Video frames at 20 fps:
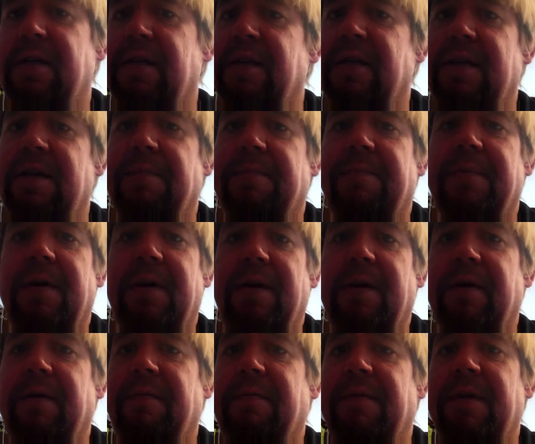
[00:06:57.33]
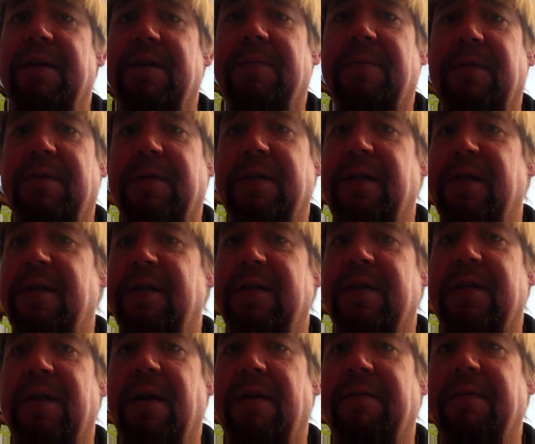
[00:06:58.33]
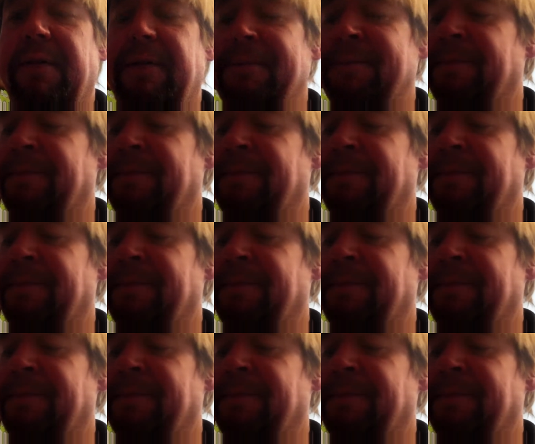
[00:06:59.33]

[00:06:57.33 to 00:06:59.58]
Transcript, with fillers: it to dip uh, vegetables in and stuff.